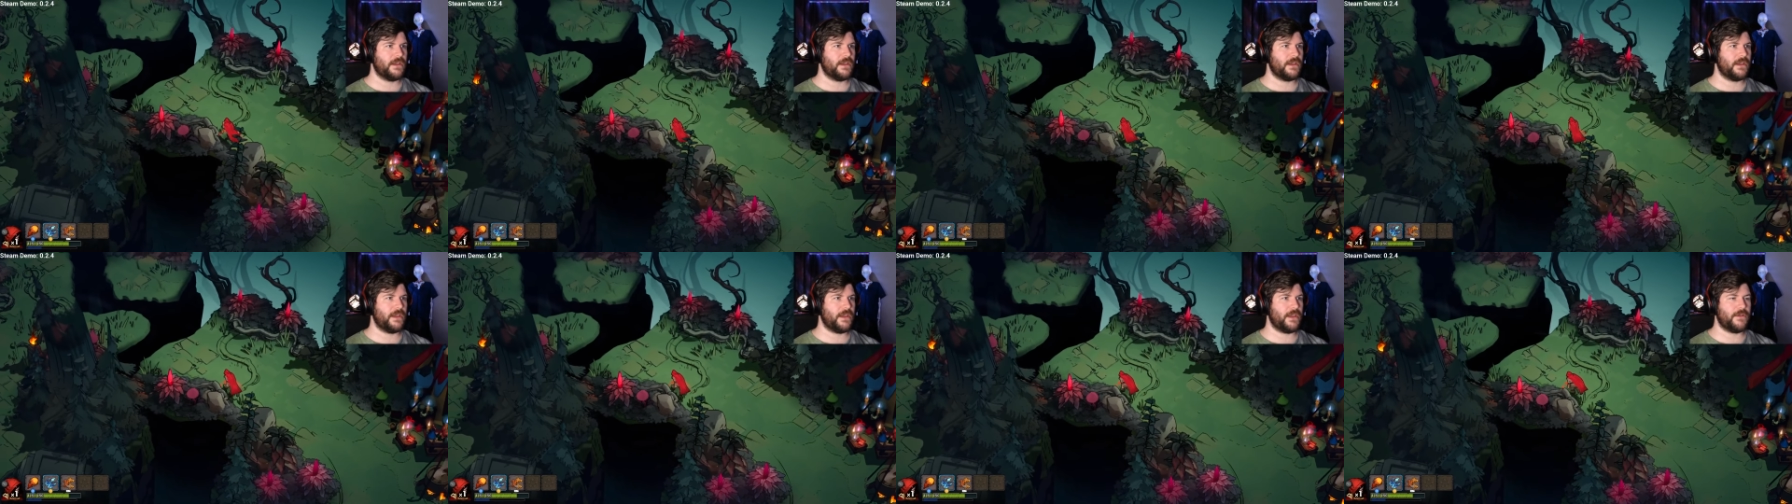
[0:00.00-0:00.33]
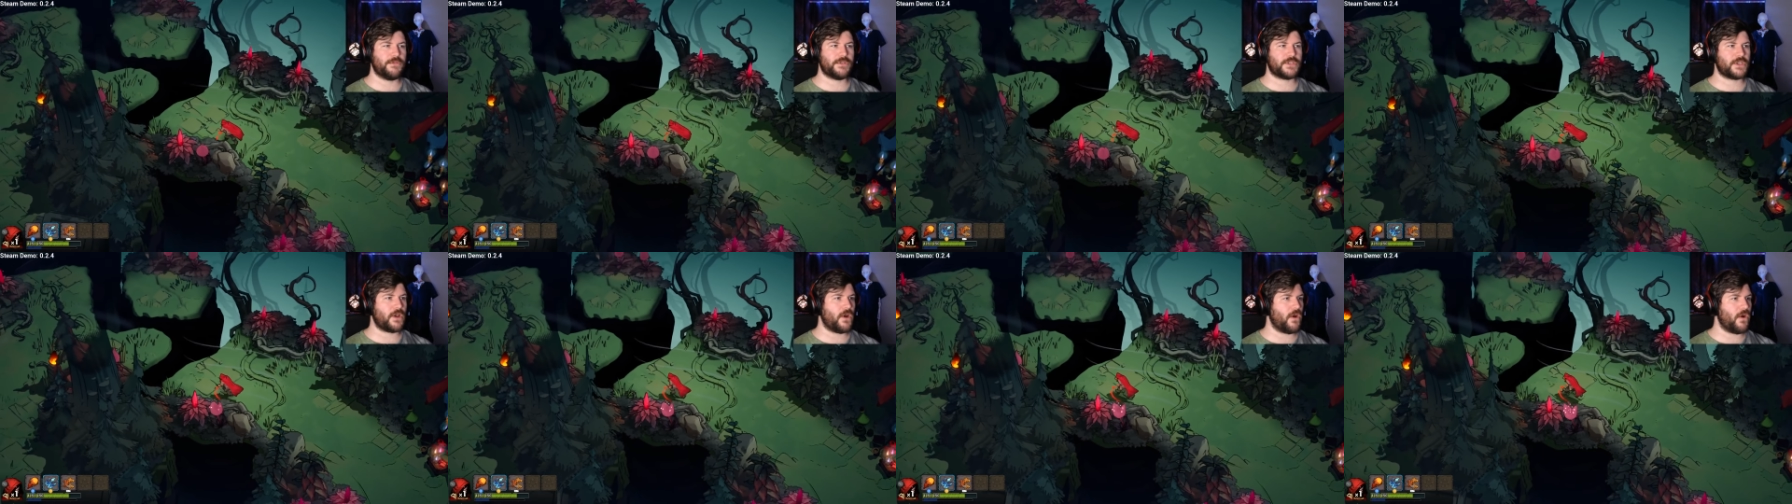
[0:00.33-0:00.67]
uh, it
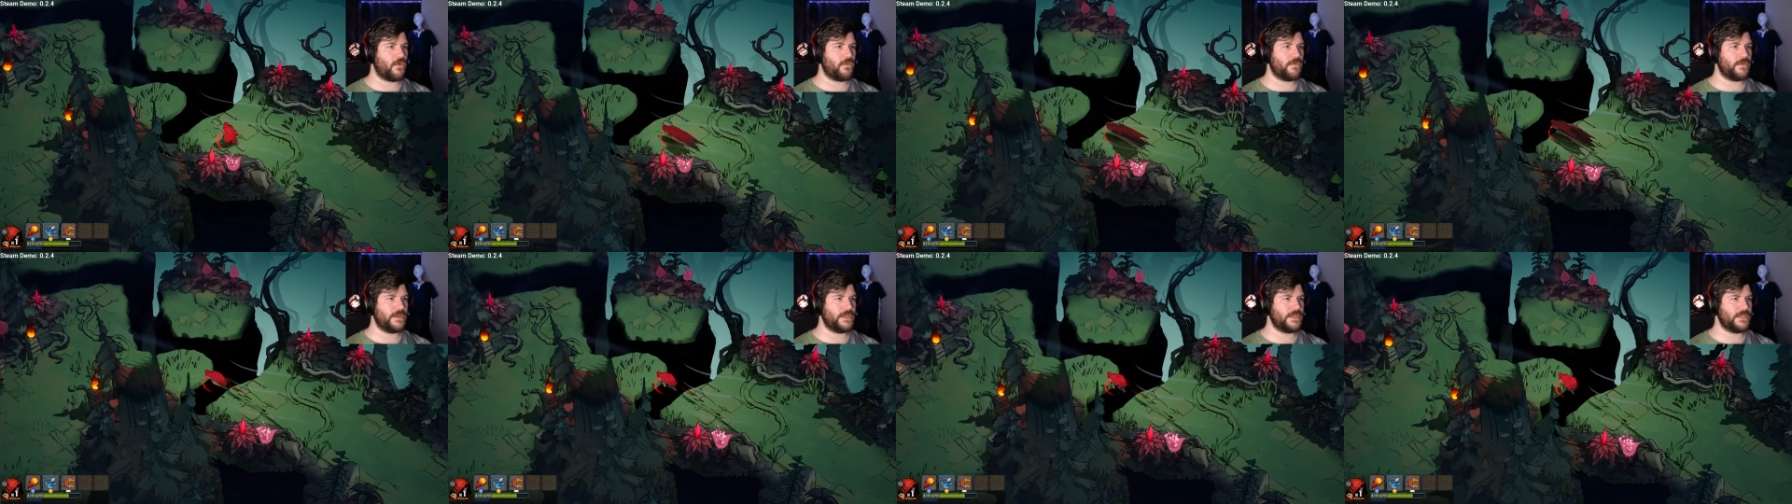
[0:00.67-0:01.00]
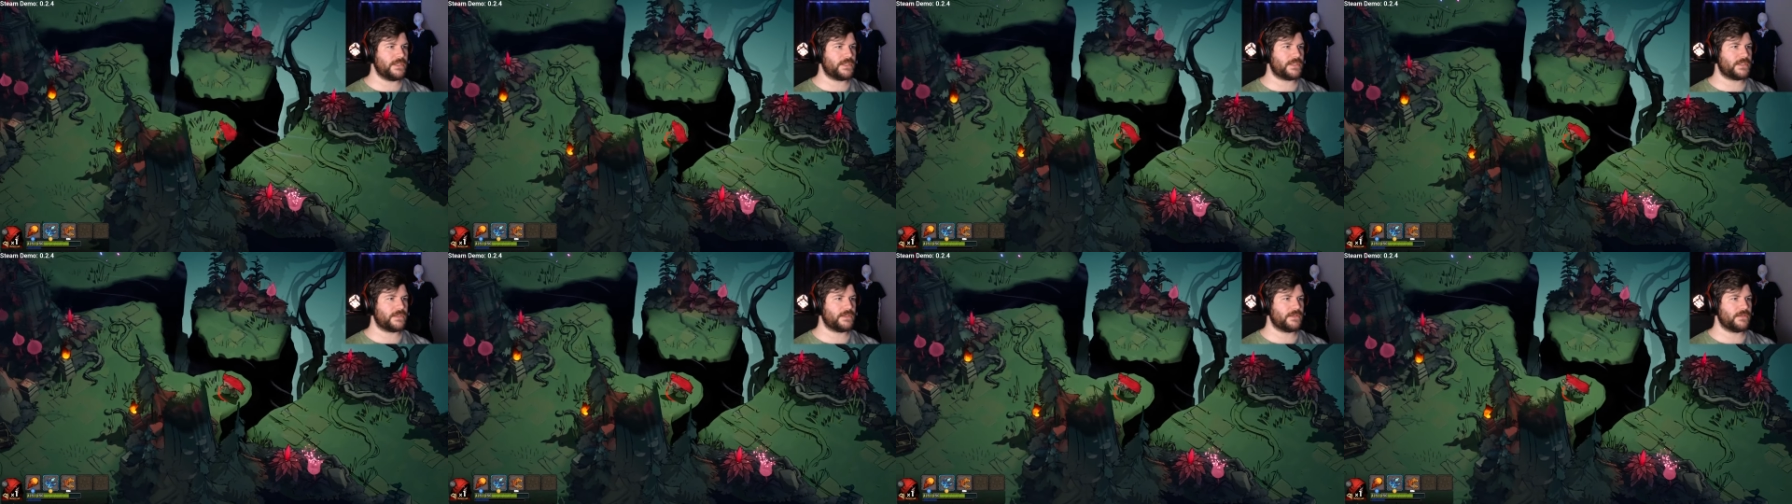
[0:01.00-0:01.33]
was
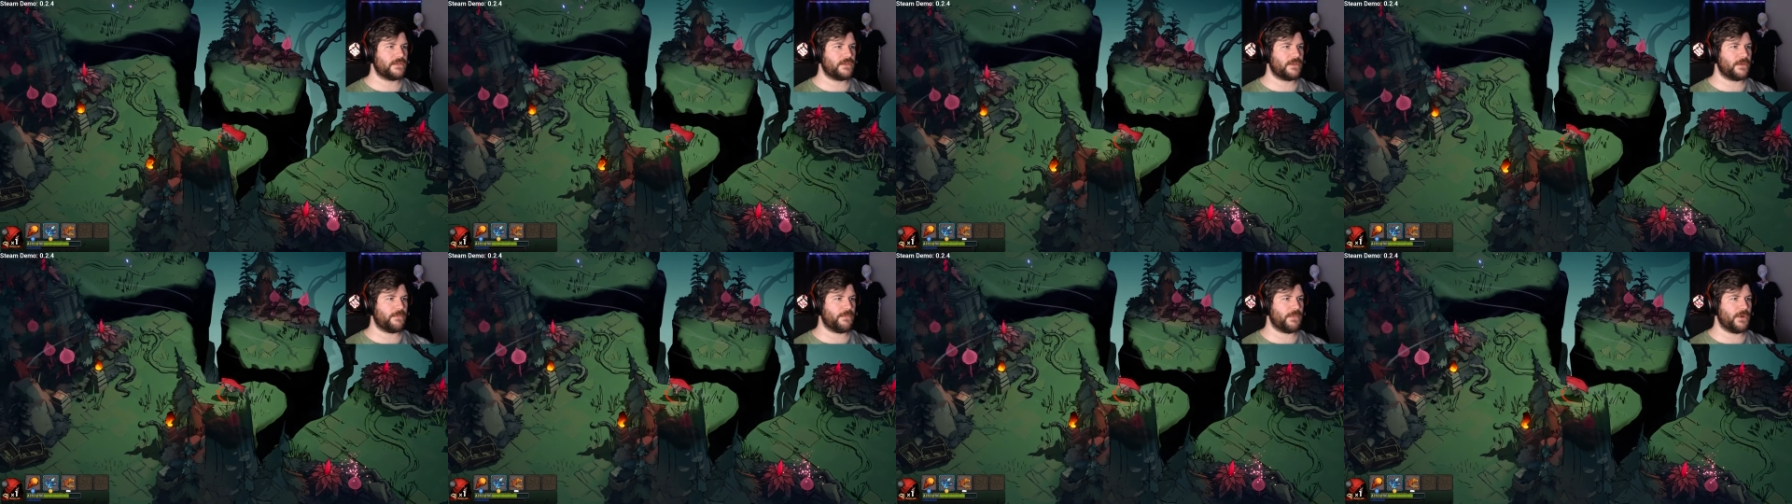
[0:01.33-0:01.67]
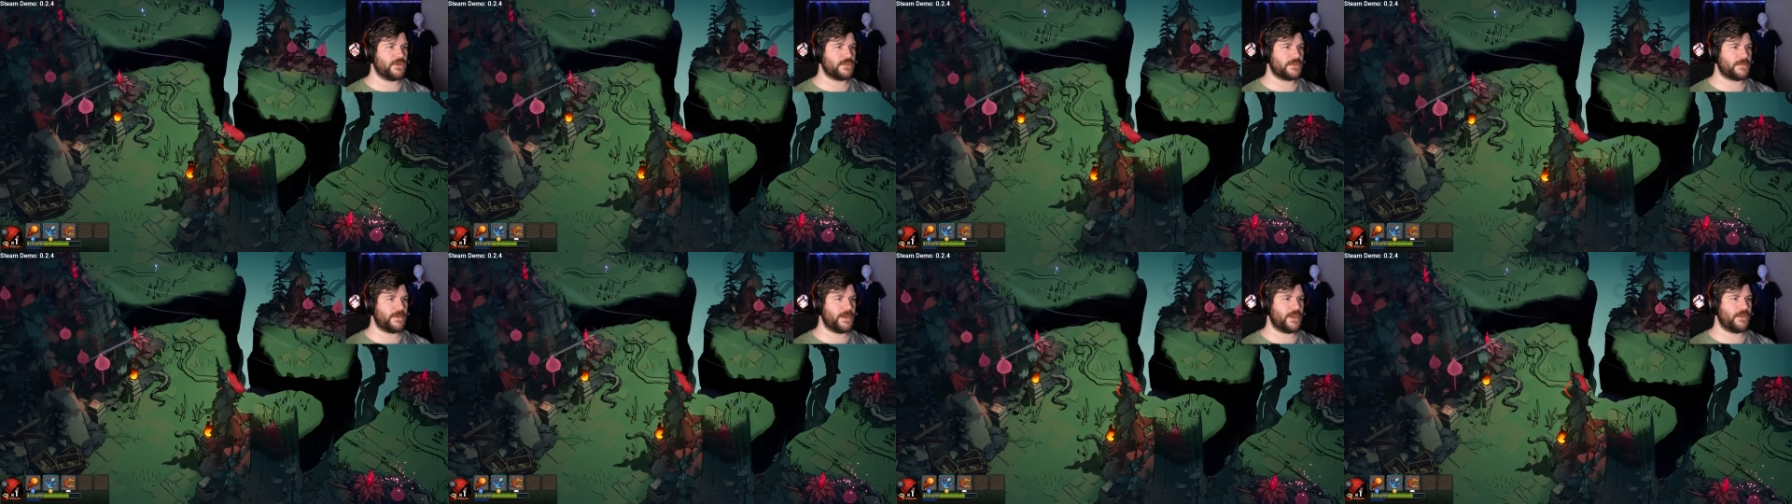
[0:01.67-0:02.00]
always the
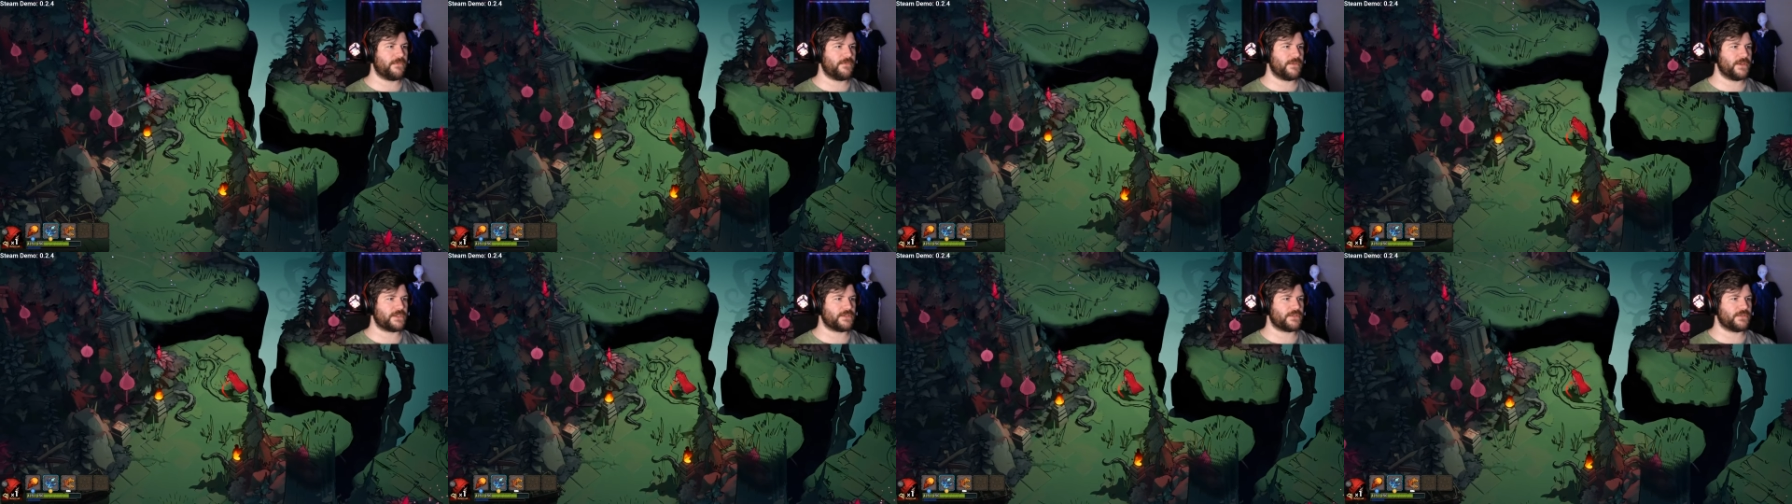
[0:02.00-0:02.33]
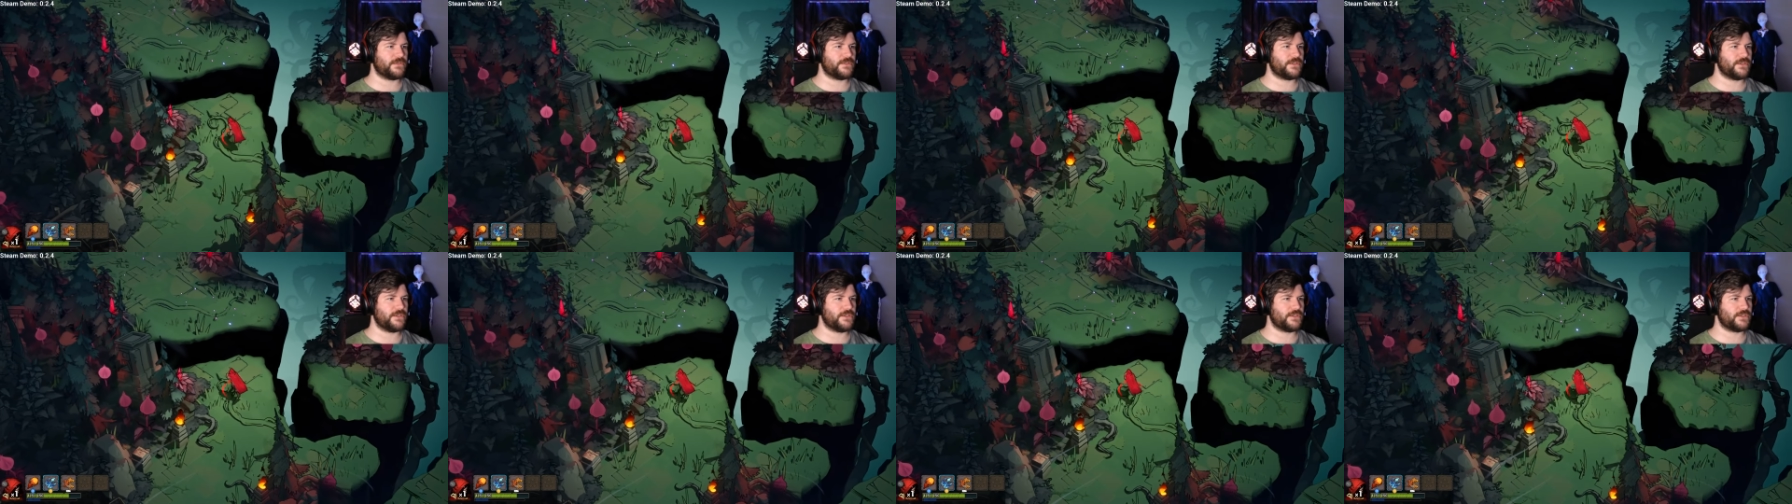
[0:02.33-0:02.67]
most beneficial
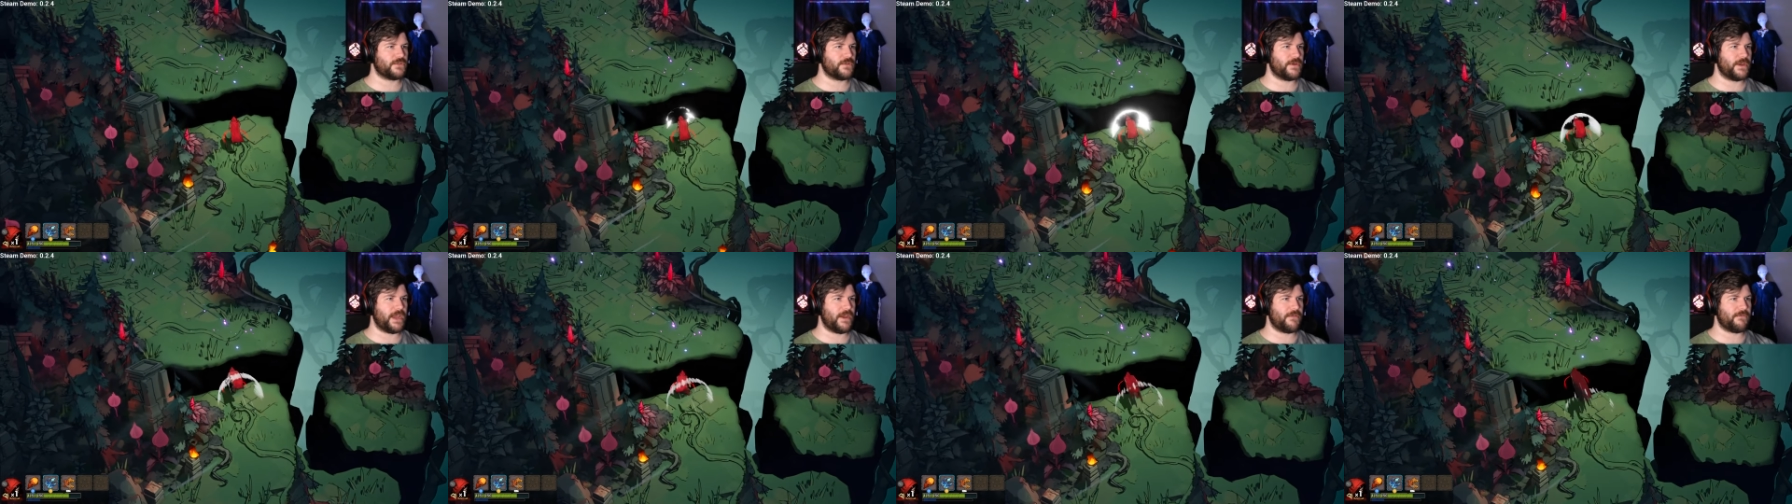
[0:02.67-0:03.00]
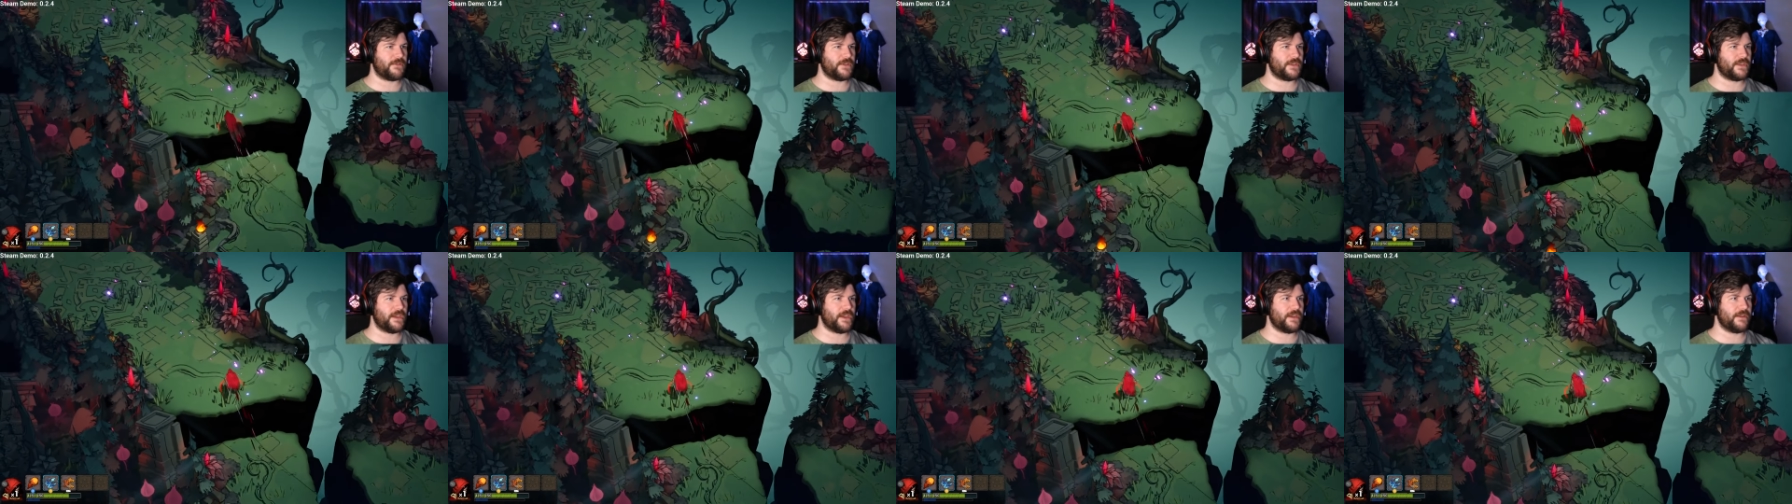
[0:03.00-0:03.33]
to destroy
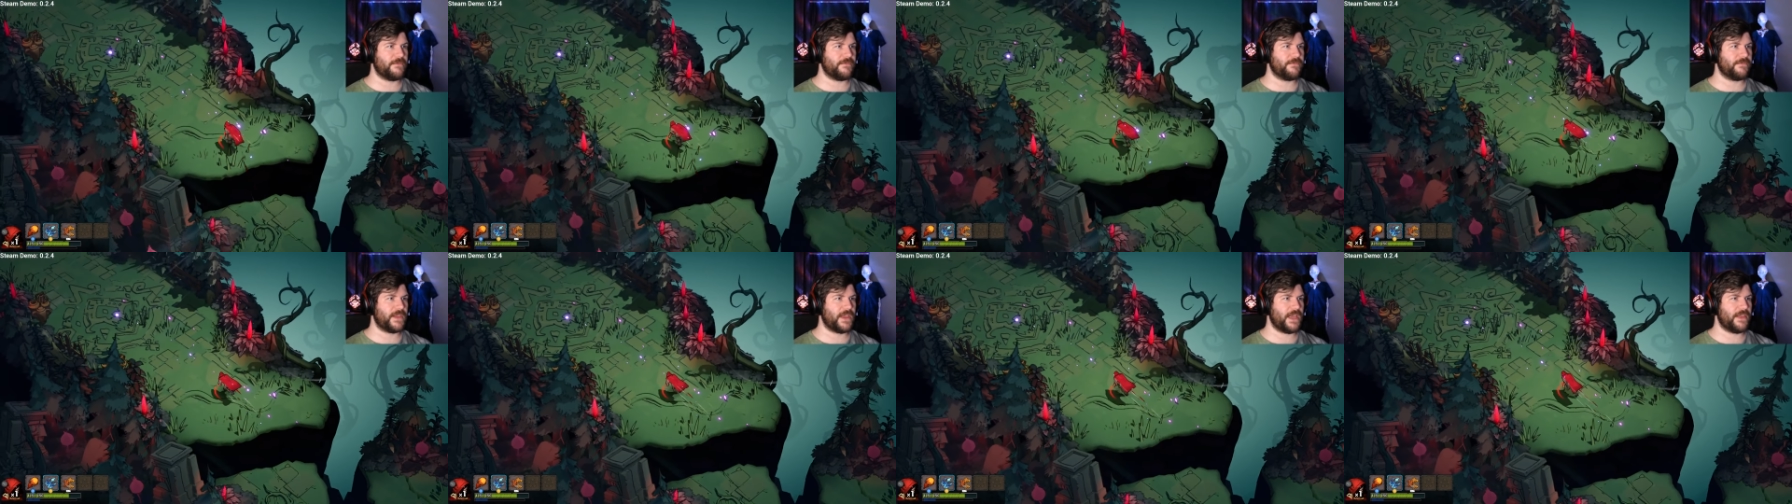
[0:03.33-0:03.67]
everything.